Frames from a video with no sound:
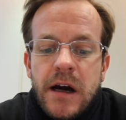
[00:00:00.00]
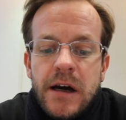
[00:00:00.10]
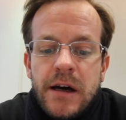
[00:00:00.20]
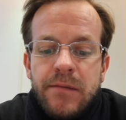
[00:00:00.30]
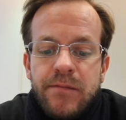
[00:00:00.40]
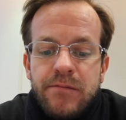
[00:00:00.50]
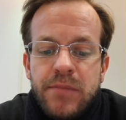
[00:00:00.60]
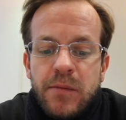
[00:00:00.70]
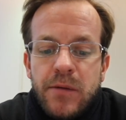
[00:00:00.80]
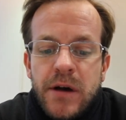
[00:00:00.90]
blah,
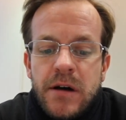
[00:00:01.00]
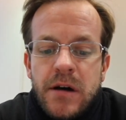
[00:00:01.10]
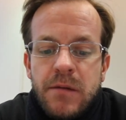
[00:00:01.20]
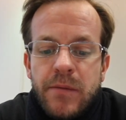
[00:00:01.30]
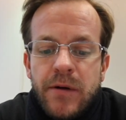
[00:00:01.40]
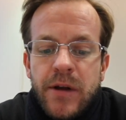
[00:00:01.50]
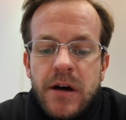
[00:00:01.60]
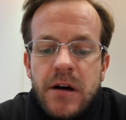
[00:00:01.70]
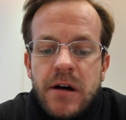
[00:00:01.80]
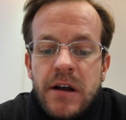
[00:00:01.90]
blah, blah, blah, blah,
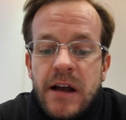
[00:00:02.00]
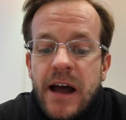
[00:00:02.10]
blah."